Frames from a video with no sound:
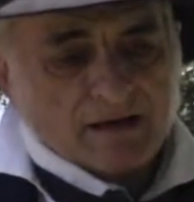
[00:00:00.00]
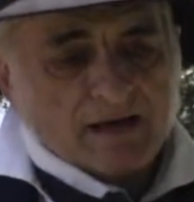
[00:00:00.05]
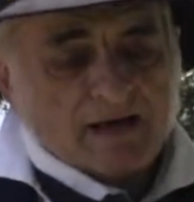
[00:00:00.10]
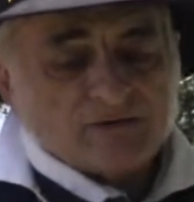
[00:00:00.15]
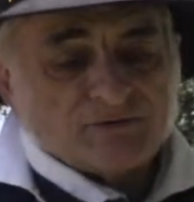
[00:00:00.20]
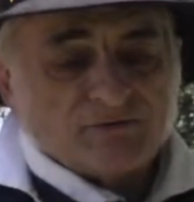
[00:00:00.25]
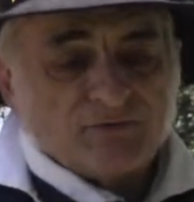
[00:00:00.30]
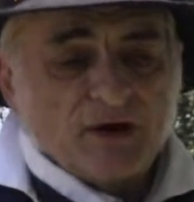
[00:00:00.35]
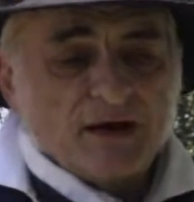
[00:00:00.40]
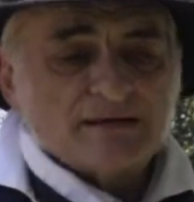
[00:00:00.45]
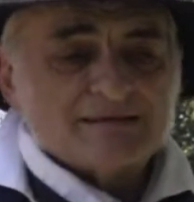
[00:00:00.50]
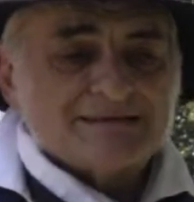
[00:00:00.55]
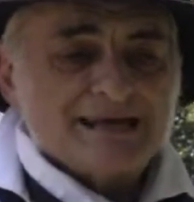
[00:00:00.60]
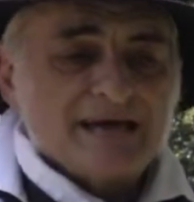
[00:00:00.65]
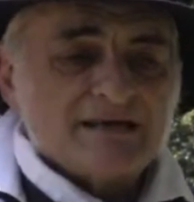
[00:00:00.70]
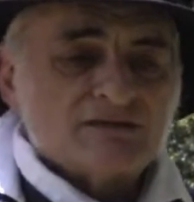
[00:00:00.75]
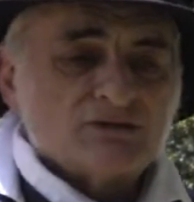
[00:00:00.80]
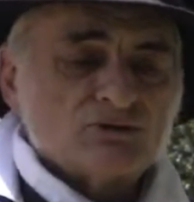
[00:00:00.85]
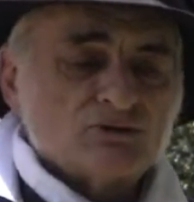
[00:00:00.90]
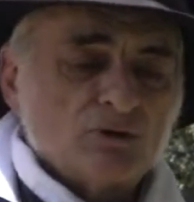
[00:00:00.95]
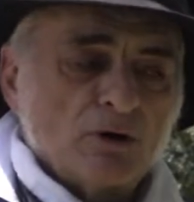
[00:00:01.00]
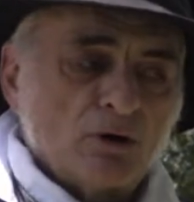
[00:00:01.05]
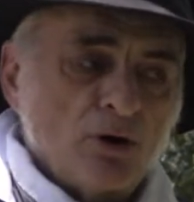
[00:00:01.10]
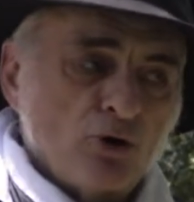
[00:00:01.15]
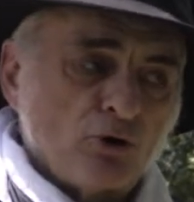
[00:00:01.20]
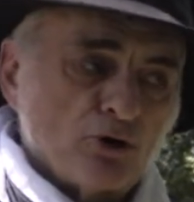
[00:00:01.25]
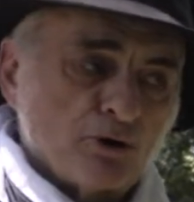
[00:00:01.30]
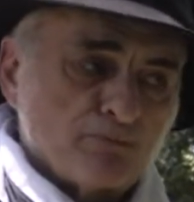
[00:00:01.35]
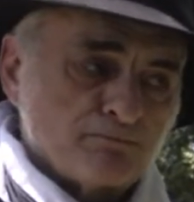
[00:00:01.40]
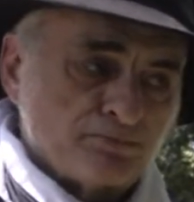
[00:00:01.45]
His friend takes it to a
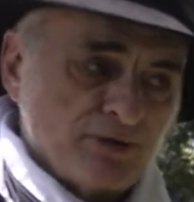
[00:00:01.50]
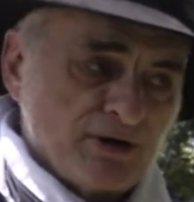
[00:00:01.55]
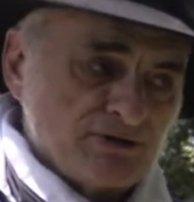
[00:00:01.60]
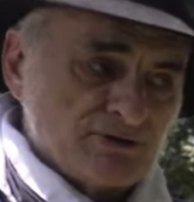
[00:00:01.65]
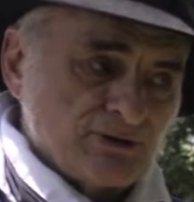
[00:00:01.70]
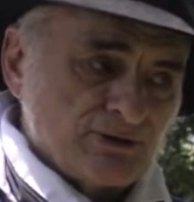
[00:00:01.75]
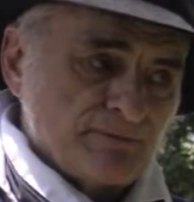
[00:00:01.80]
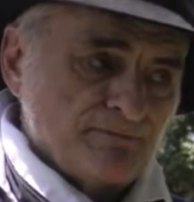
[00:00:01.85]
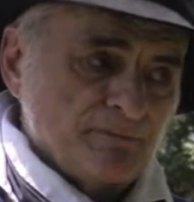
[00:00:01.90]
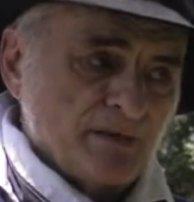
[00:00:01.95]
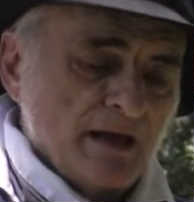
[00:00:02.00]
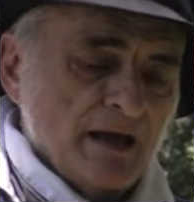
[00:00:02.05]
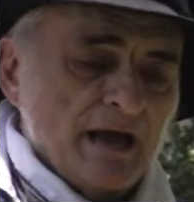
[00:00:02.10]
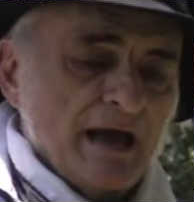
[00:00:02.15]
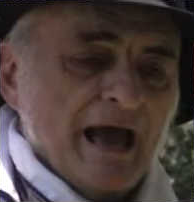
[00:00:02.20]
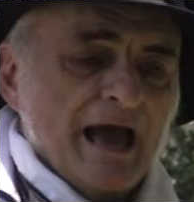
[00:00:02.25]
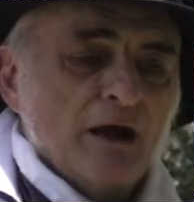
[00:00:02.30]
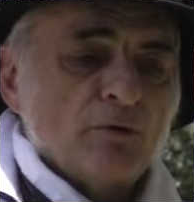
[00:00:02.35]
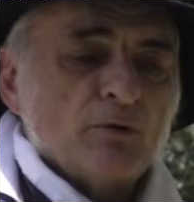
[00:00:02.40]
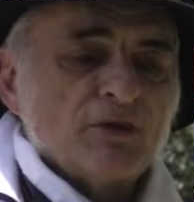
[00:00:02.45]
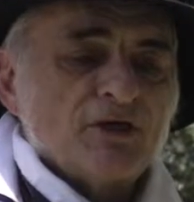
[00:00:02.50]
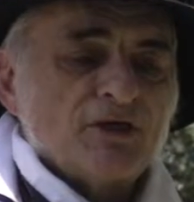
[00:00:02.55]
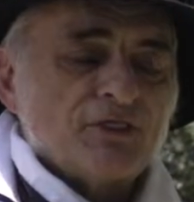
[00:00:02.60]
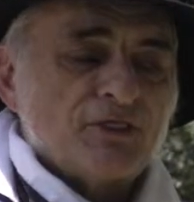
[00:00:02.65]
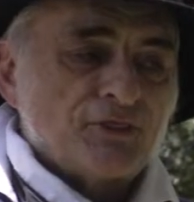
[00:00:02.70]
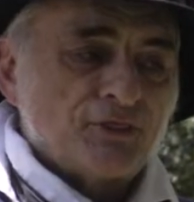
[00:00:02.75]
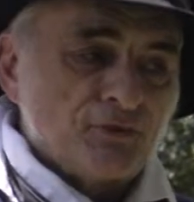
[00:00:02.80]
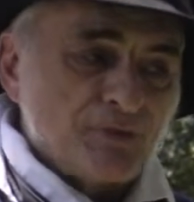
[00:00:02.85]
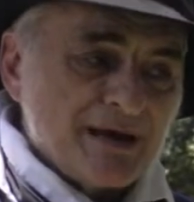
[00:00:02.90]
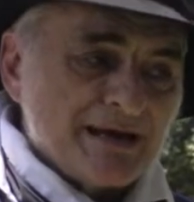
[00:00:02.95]
local printer, and within
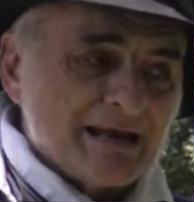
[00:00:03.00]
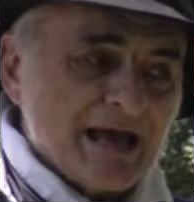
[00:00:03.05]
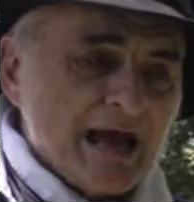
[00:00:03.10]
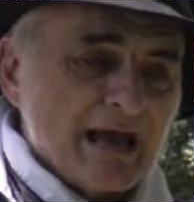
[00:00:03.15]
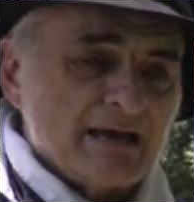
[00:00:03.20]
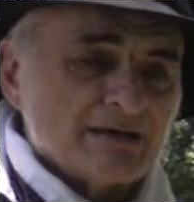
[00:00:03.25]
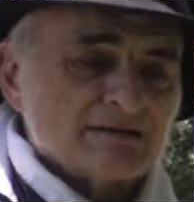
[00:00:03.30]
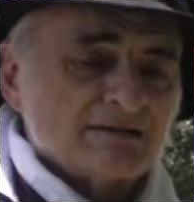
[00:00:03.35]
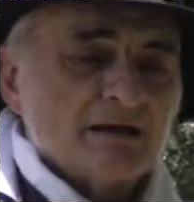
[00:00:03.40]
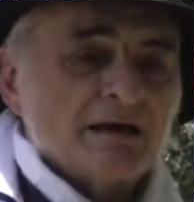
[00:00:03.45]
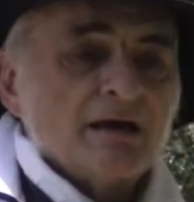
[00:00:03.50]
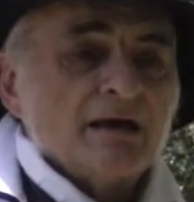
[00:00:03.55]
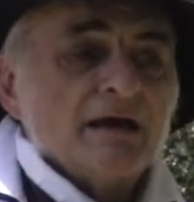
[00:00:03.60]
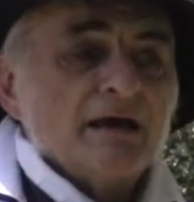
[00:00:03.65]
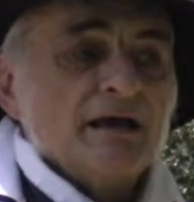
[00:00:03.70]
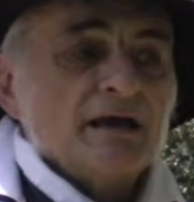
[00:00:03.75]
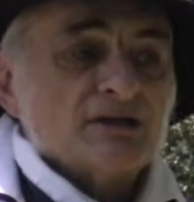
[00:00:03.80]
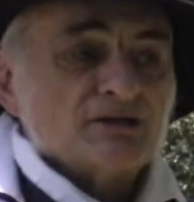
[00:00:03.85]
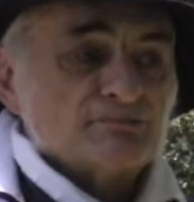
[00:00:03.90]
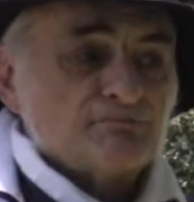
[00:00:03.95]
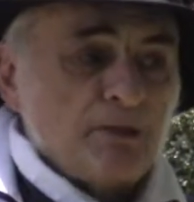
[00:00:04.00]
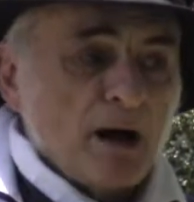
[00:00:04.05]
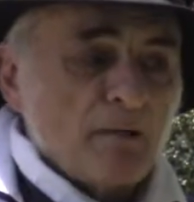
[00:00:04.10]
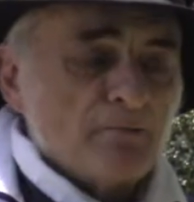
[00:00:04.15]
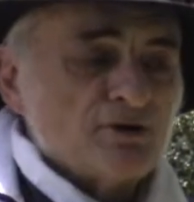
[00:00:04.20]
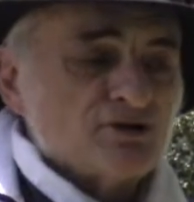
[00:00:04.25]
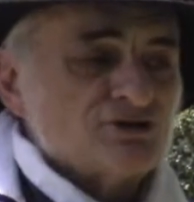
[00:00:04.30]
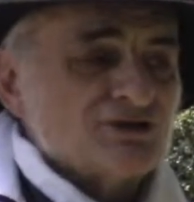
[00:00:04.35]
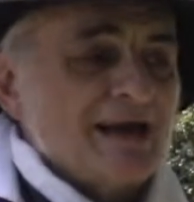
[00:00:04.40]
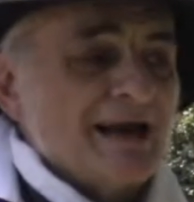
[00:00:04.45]
3 days, it is
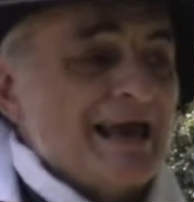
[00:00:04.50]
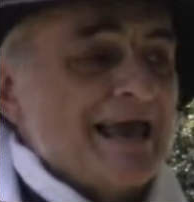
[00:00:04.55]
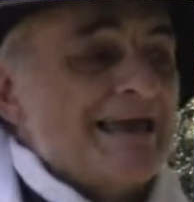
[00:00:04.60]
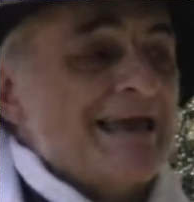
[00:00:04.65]
published in a